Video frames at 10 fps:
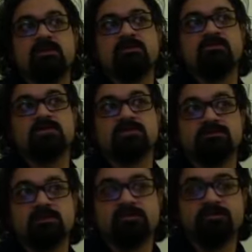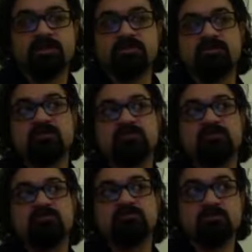God has both
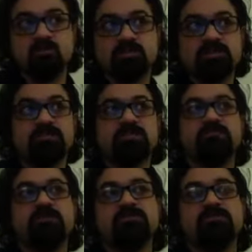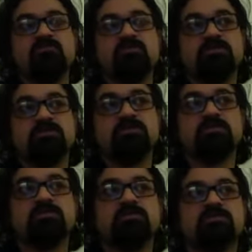masculine qualities and feminine qualities,
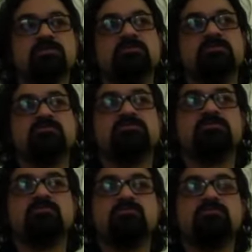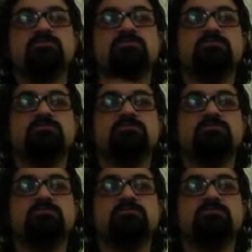and, and, and those two